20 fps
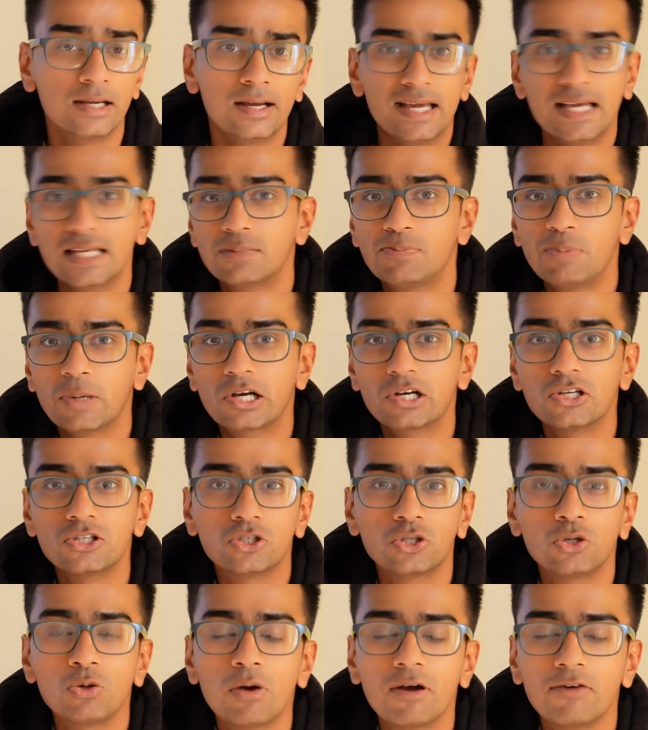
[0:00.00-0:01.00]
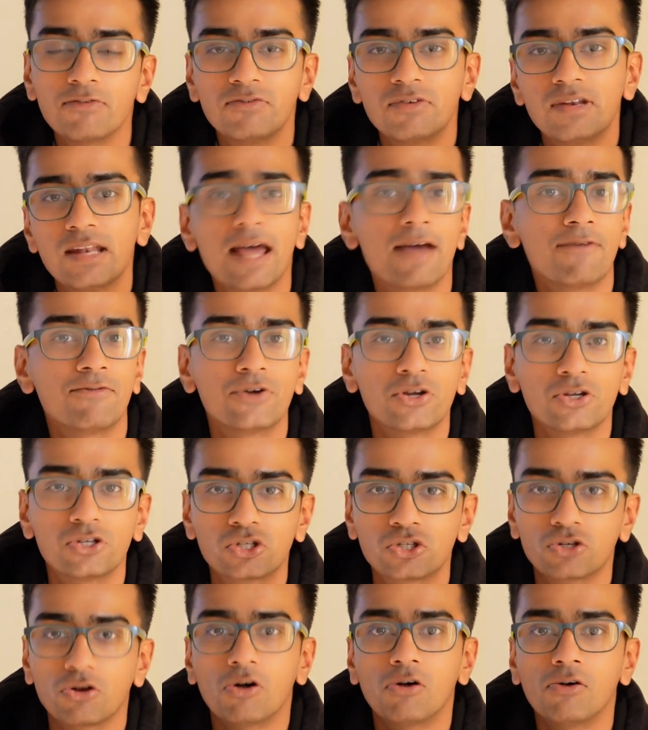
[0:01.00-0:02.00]
is because you have never
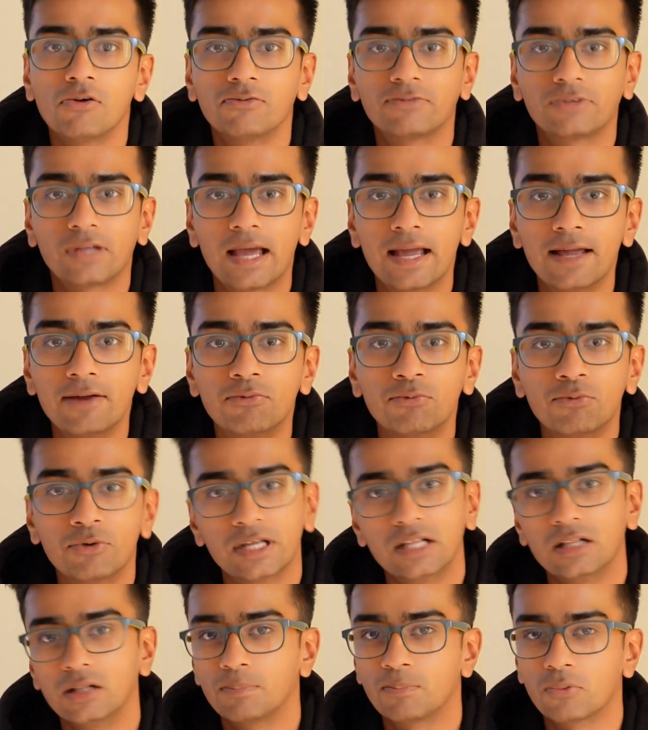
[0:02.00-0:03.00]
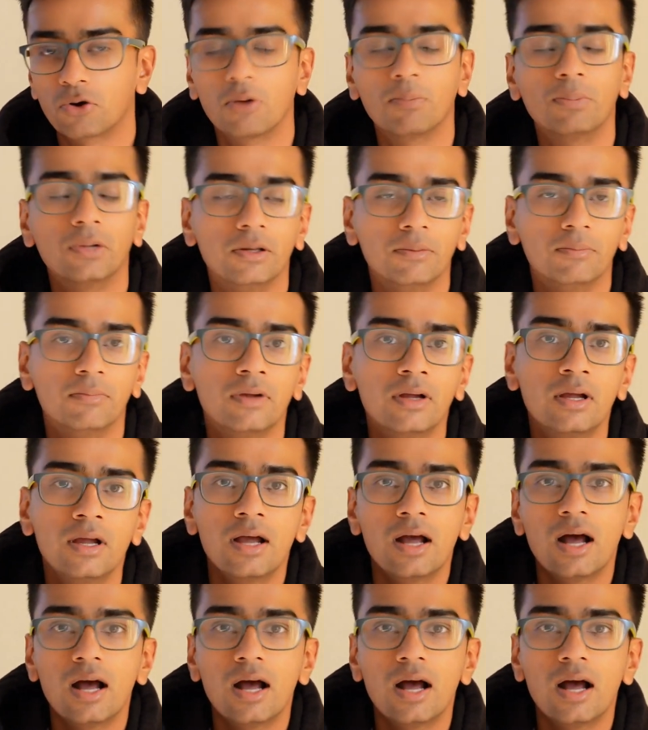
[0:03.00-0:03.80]
solved a real problem.